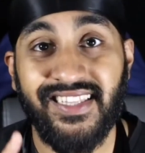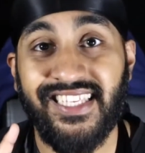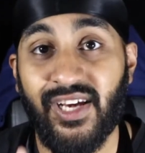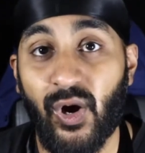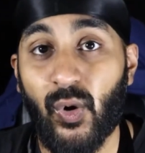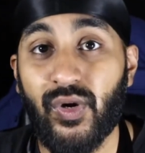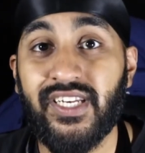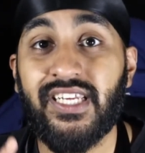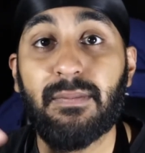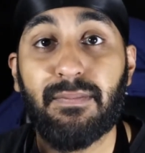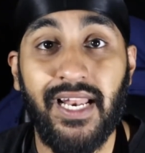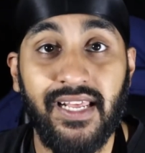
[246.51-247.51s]
The only
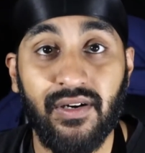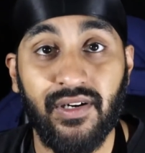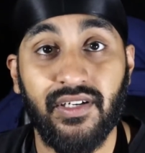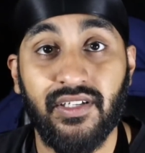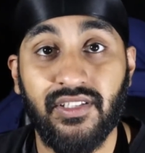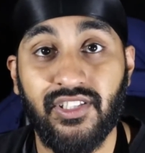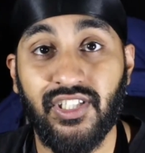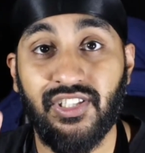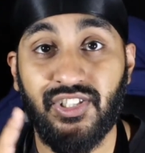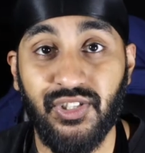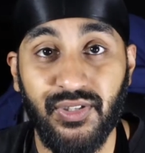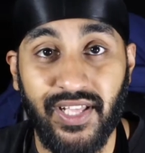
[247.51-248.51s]
player to do